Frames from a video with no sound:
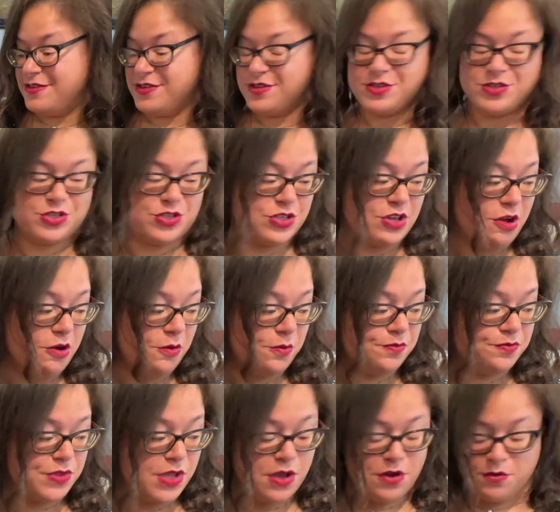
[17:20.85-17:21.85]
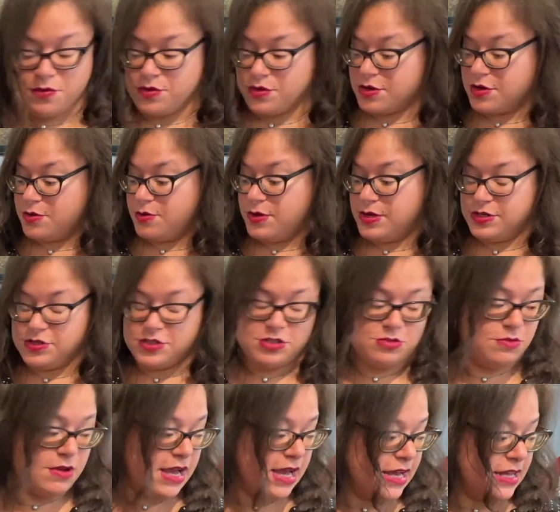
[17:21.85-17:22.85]
So we're going
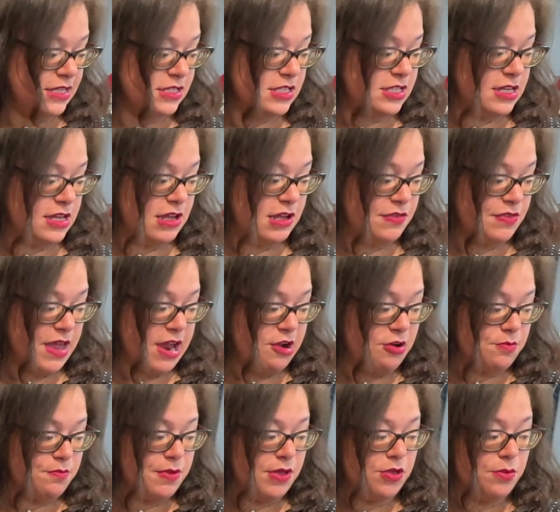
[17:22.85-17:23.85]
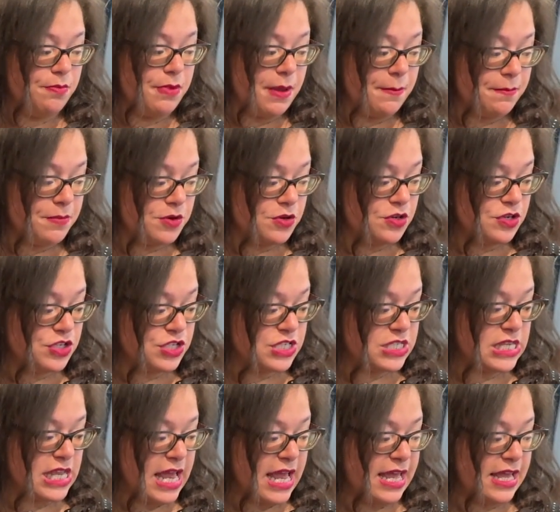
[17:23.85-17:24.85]
to add in our bell peppers
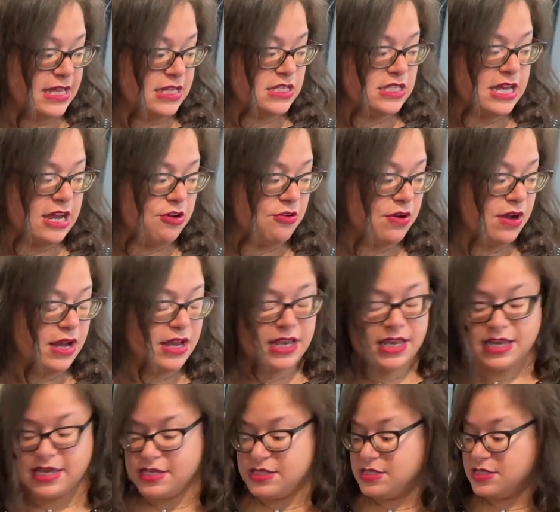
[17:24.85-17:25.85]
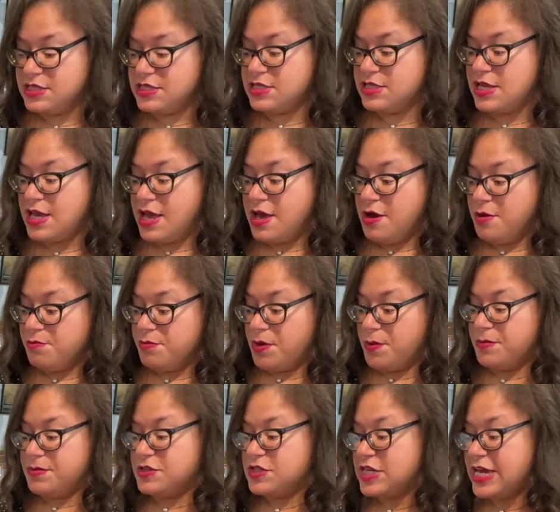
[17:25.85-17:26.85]
and our onions
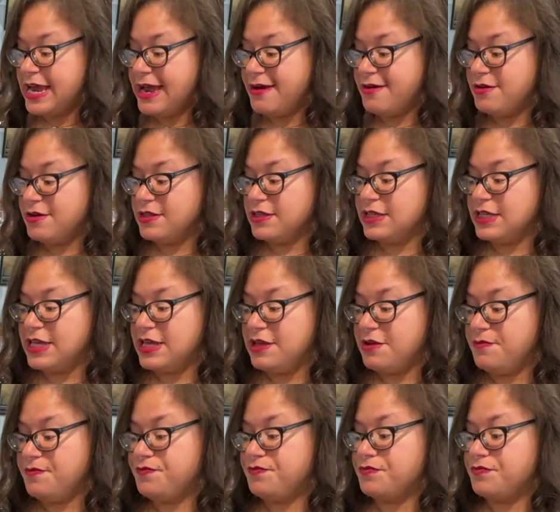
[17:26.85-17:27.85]
momentarily.